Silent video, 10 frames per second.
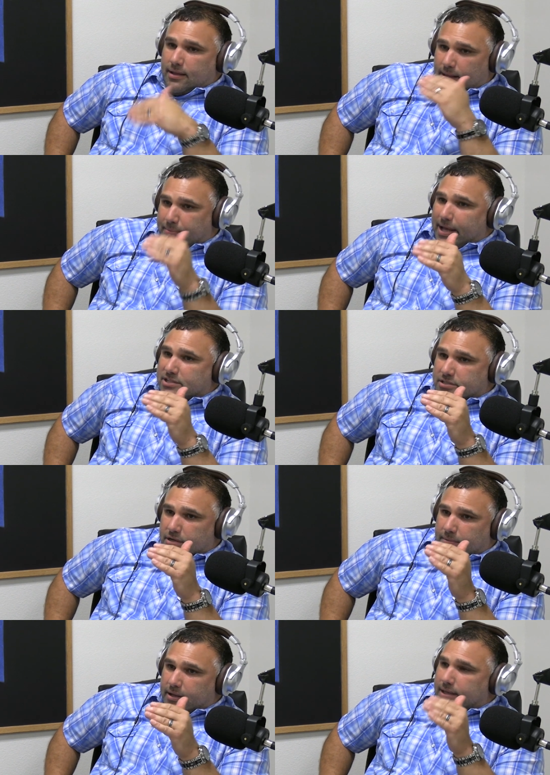I'm
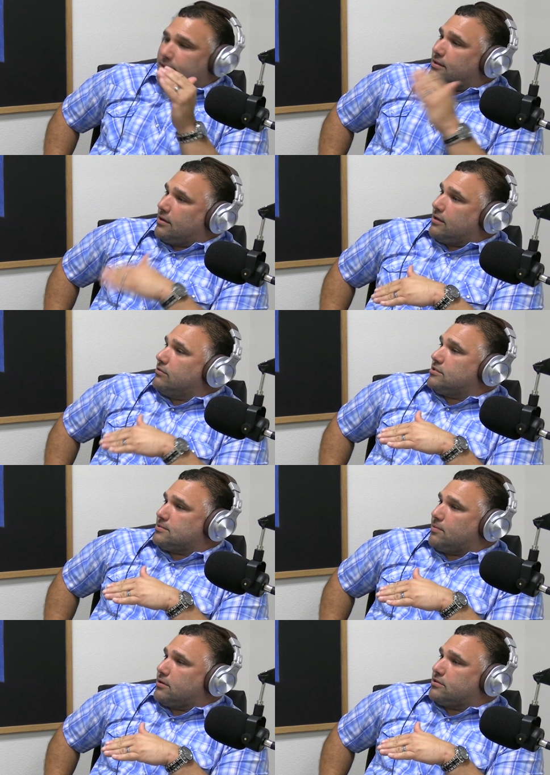passionate about getting there. I know
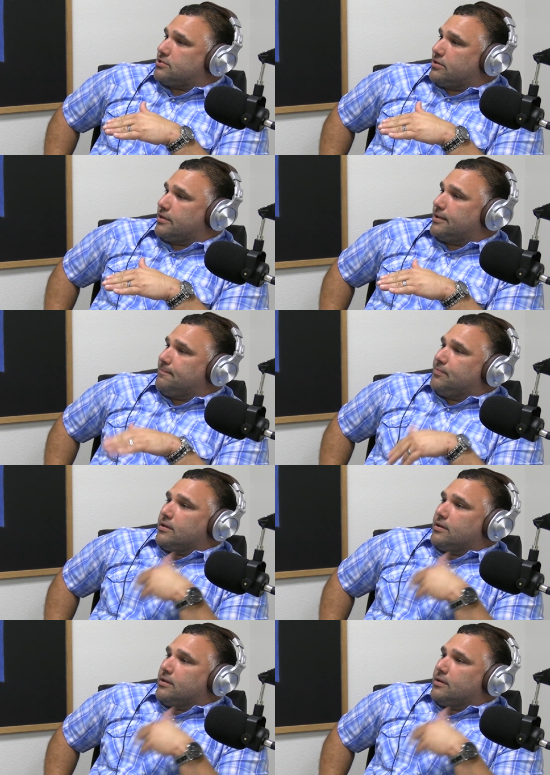this is part of the journey.